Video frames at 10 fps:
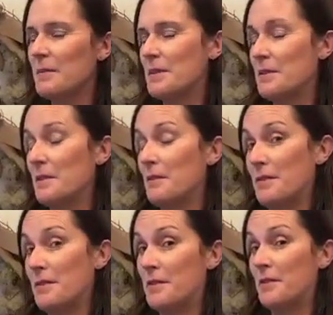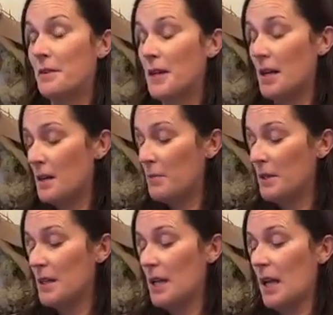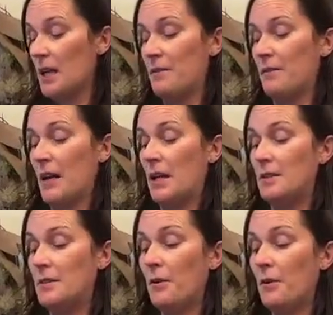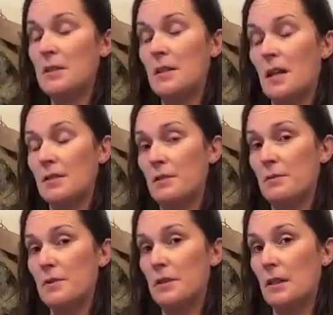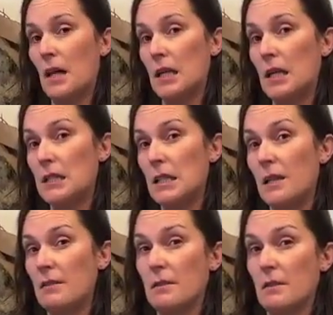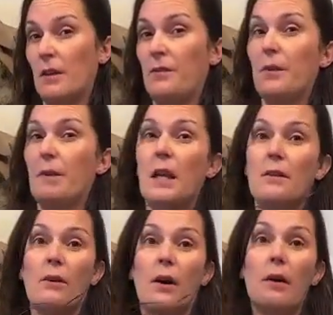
I'm not sure if this is true or not, but like I don't massage the roots a lot in containers because I feel like they'll